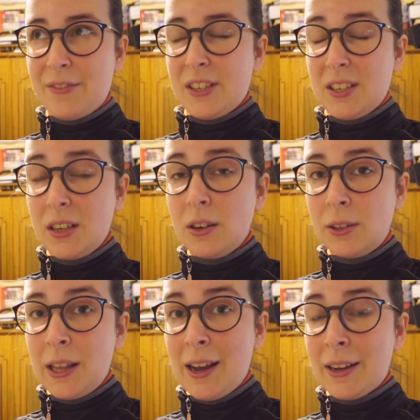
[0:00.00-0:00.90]
seen
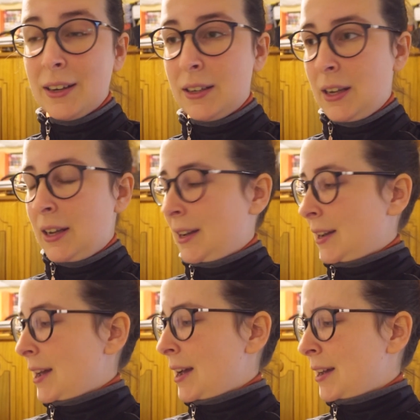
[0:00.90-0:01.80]
online,
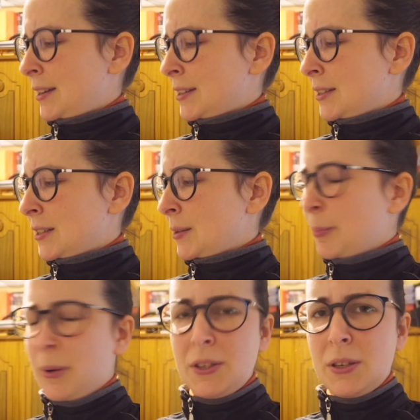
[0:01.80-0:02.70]
and
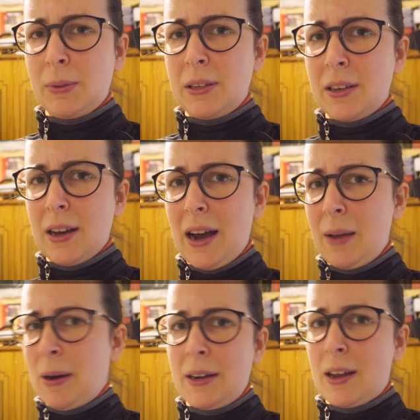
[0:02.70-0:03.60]
possibly
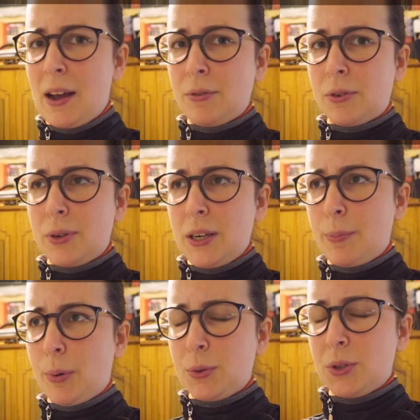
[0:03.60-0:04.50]
I might have already
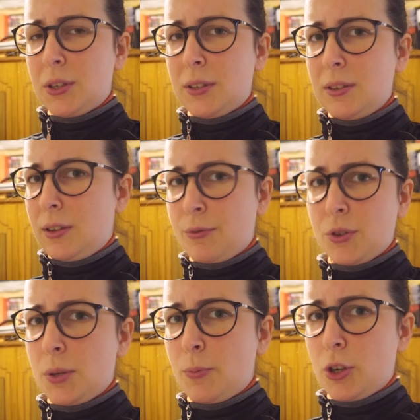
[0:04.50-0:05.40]
posted the
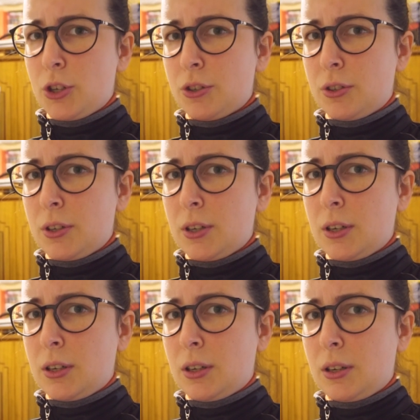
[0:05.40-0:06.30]
first impression
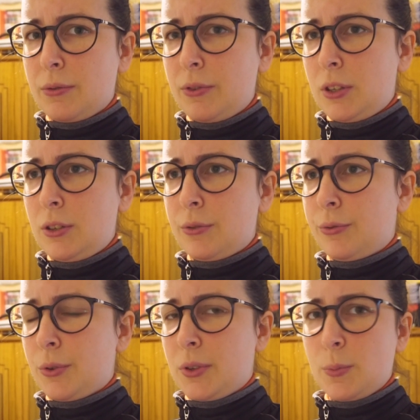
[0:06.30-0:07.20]
video
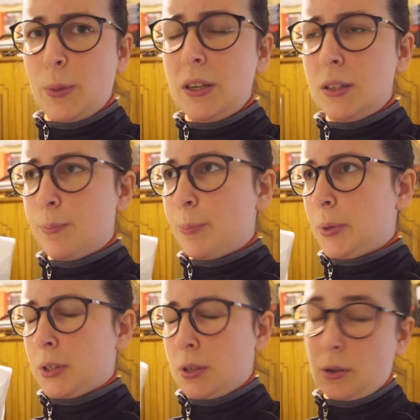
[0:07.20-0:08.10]
for these paints,
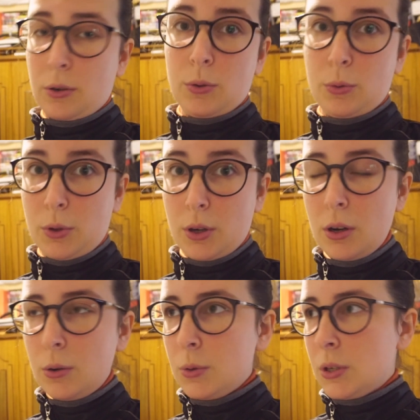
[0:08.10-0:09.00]
but who
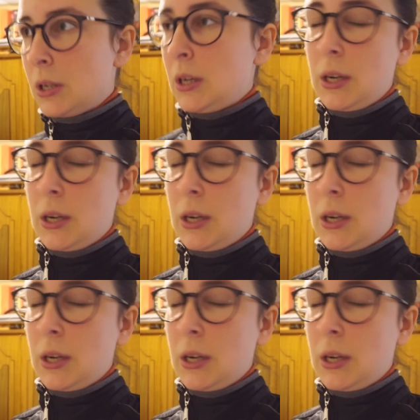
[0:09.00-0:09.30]
knows?